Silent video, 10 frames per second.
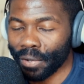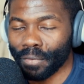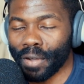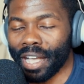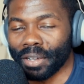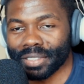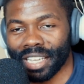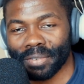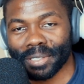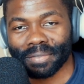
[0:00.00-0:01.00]
Wow, that
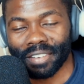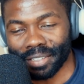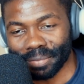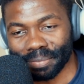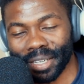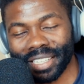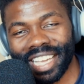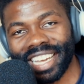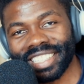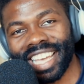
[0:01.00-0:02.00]
was fun. But
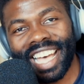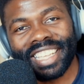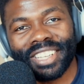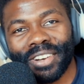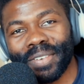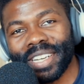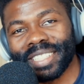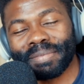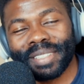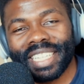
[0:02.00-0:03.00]
guys, as
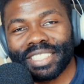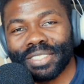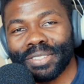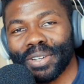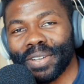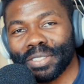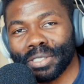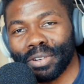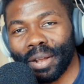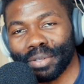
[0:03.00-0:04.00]
always, please do go and
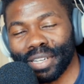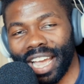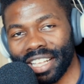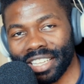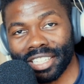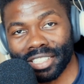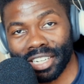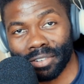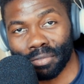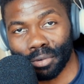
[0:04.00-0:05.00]
subscribe to Kyle Hill
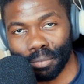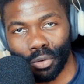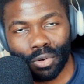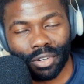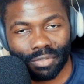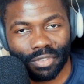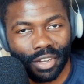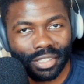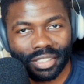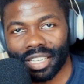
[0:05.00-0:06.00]
here for more
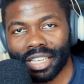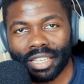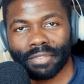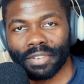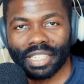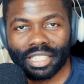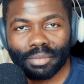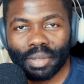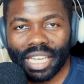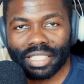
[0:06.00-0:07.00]
fun
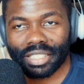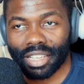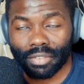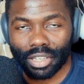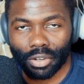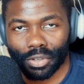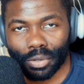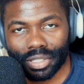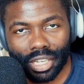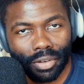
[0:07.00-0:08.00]
physics-based stuff. And of
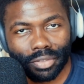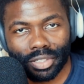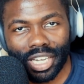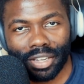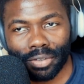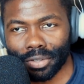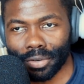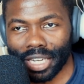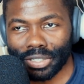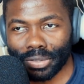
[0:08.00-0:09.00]
course, here on the channel
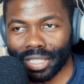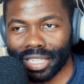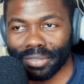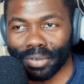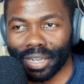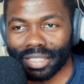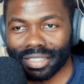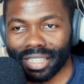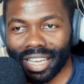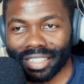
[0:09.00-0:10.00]
occasionally when
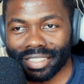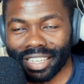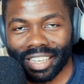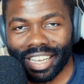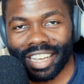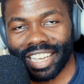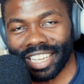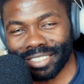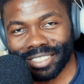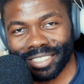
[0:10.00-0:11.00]
I, I, I
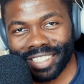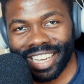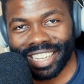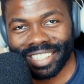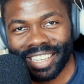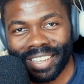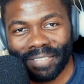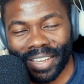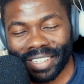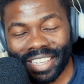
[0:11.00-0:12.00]
get to do that.
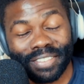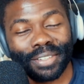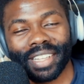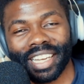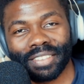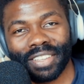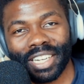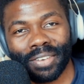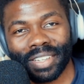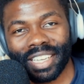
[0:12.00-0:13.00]
But if you like the
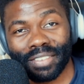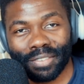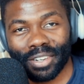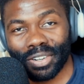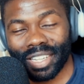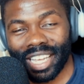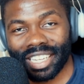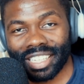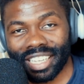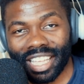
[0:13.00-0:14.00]
video, give the video a
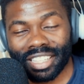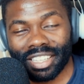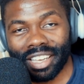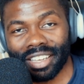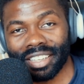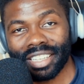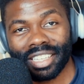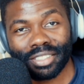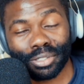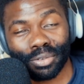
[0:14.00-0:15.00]
like and uh,
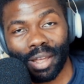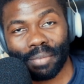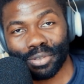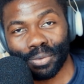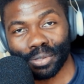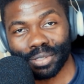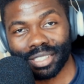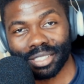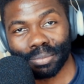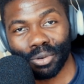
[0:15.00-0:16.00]
subscribe if you want to
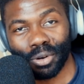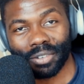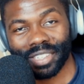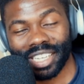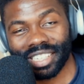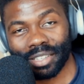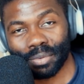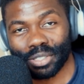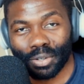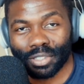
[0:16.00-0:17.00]
see some more. That said,
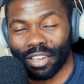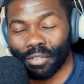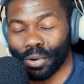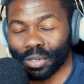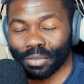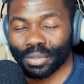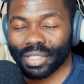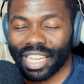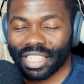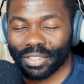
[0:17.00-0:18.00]
we should also have a wonderful
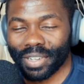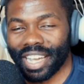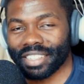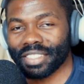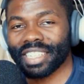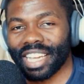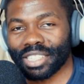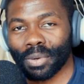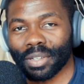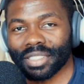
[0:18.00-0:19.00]
day. See you guys in the
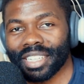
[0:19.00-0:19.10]
next one.